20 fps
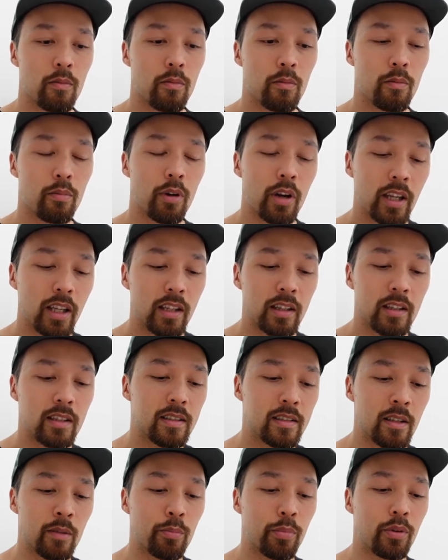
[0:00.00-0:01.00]
breaking these
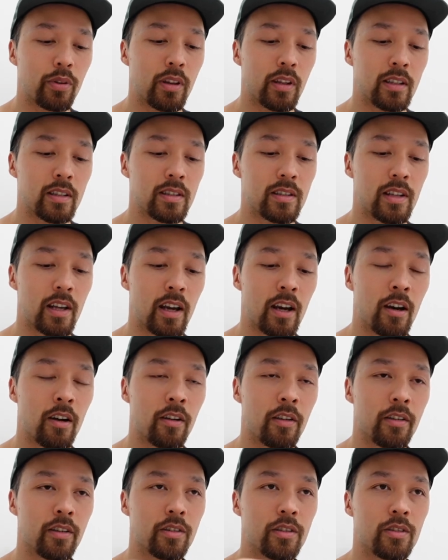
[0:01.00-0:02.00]
simple things
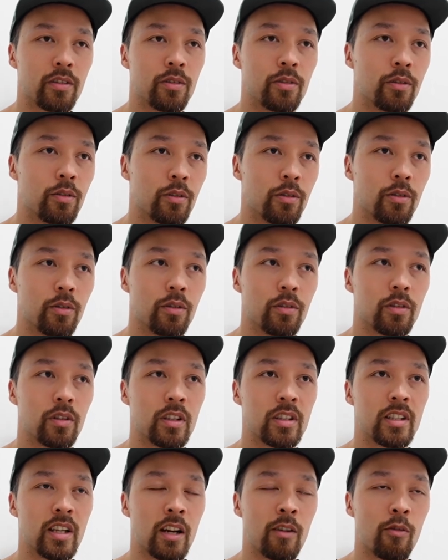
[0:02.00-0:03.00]
down to the
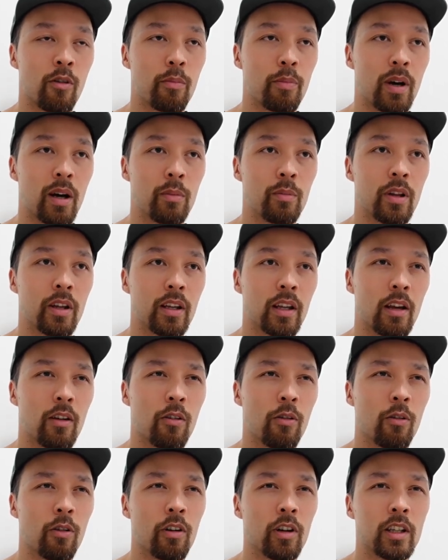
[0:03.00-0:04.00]
general public,
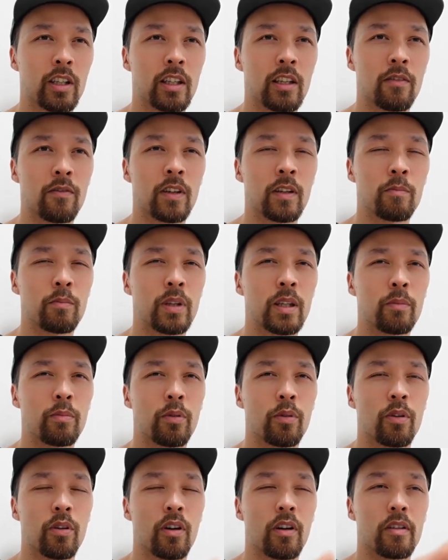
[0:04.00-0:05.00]
or giving
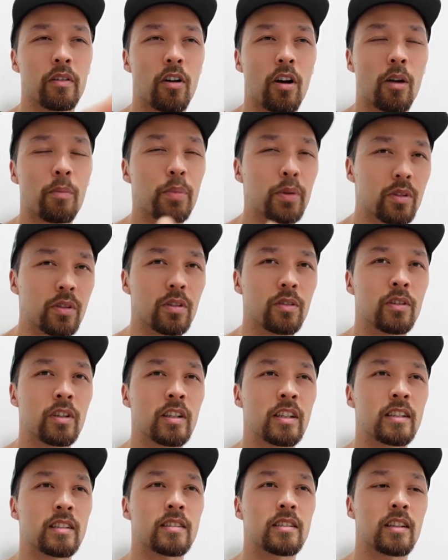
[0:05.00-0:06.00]
people
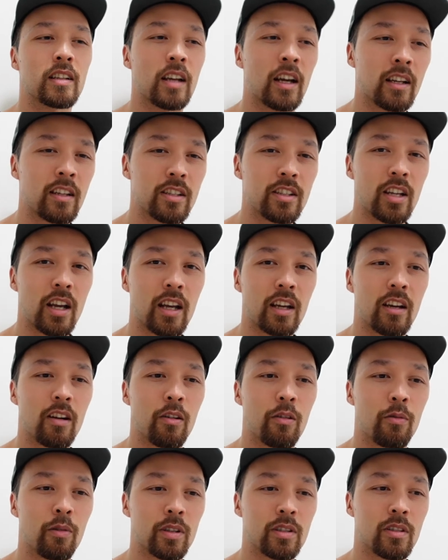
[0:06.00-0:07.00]
opportunities to kind of check
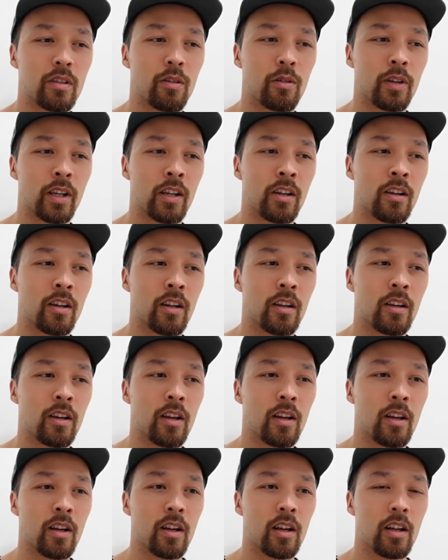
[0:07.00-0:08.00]
out what's going on.
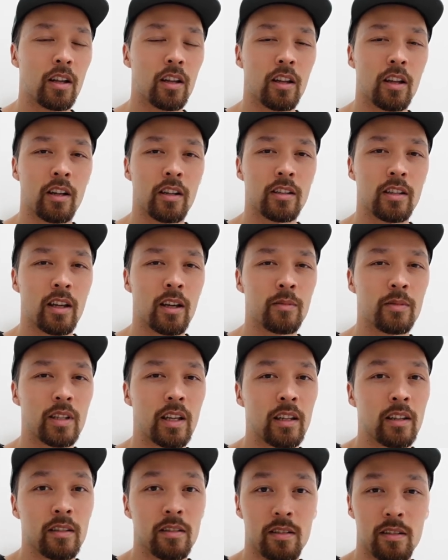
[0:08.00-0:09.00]
A lot of times,
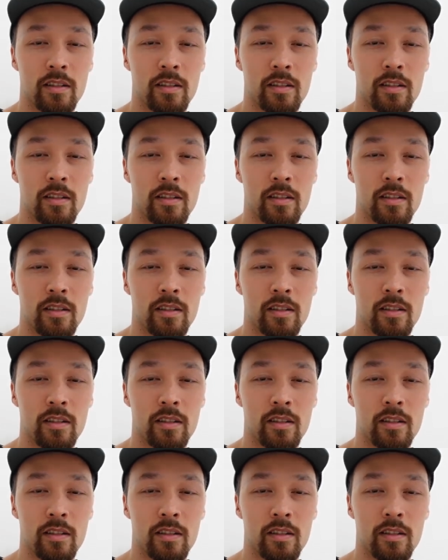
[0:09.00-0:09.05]
and